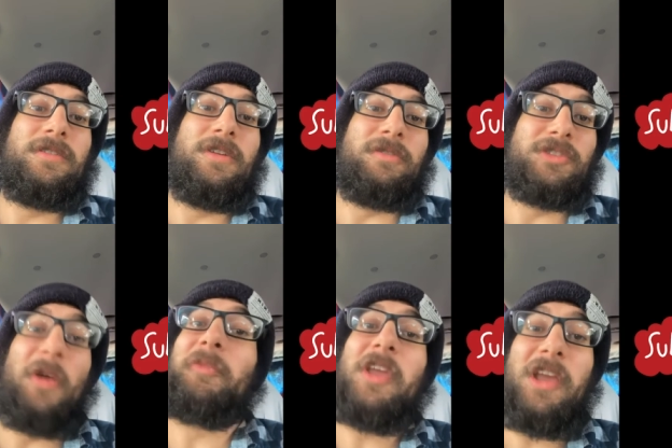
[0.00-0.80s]

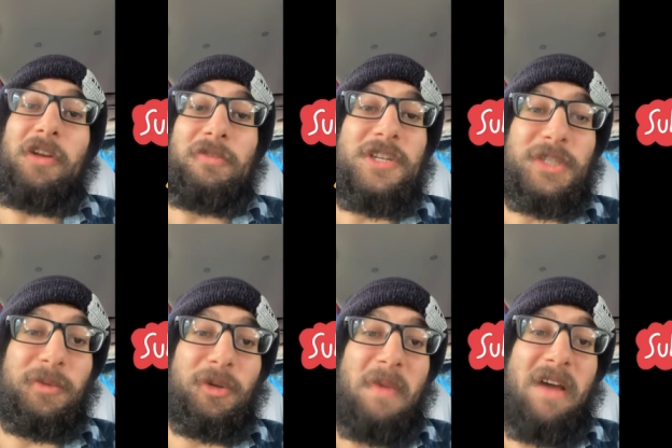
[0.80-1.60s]
something in a
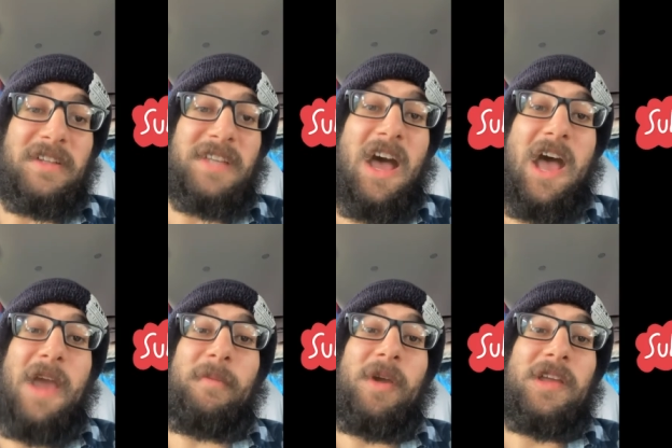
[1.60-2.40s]
reasonable amount of
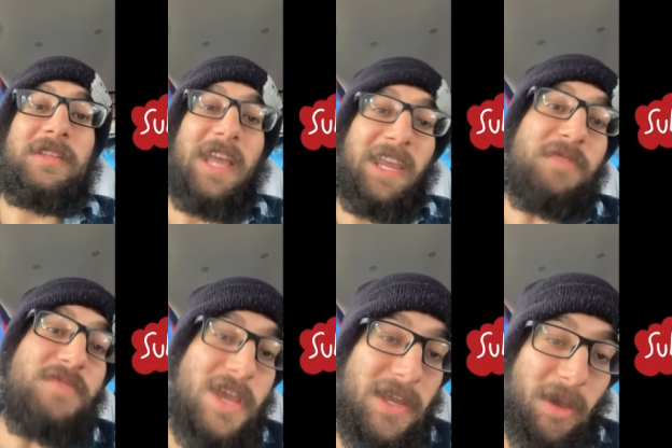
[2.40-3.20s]
time that can
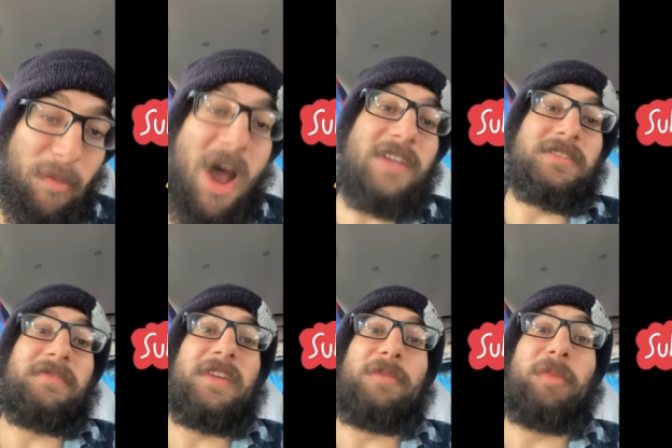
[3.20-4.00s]
make a
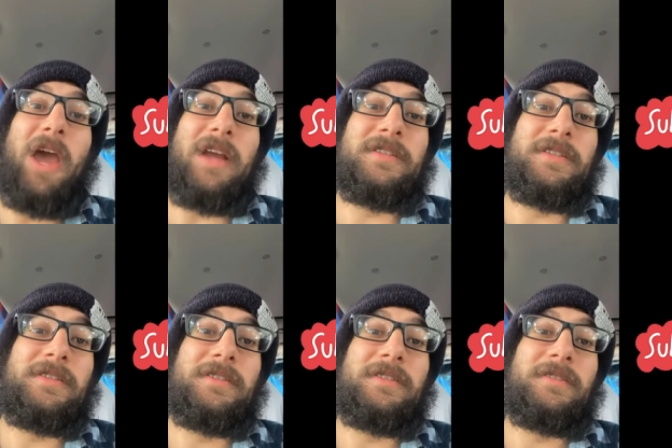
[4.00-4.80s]
positive impact,
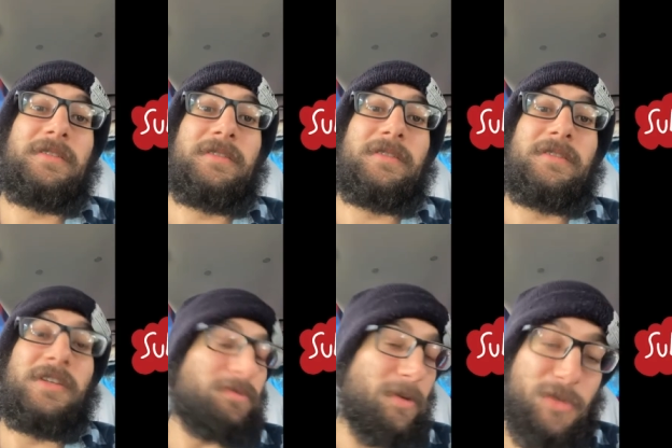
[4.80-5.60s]

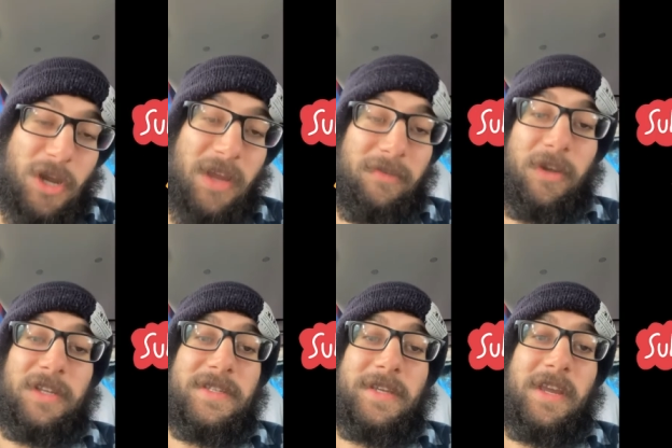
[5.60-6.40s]
is what I'm trying to
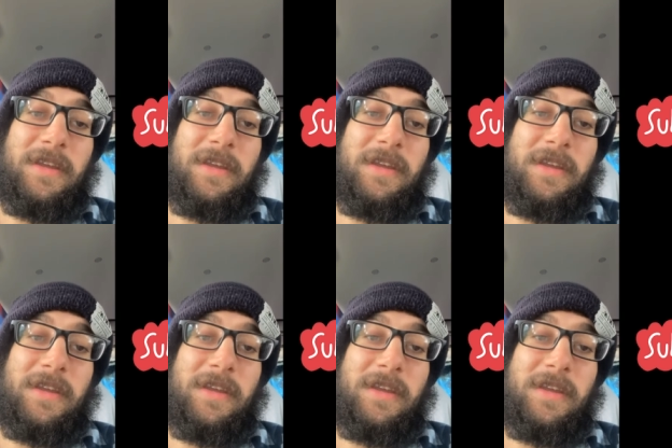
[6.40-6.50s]
fucking say.